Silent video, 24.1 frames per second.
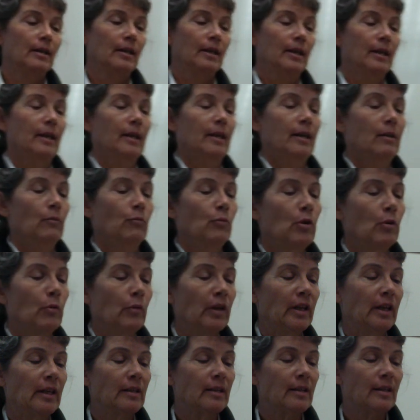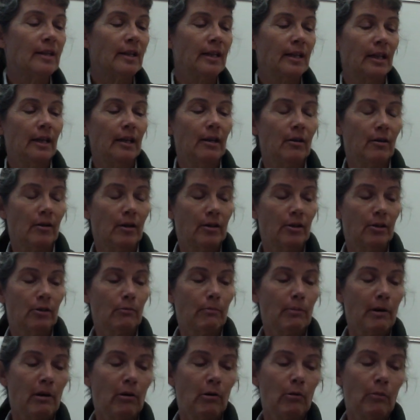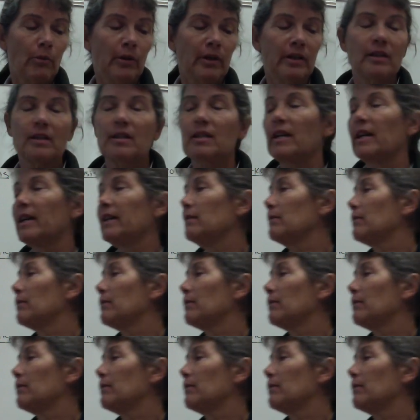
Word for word: And what we can see on your PowerPoint slide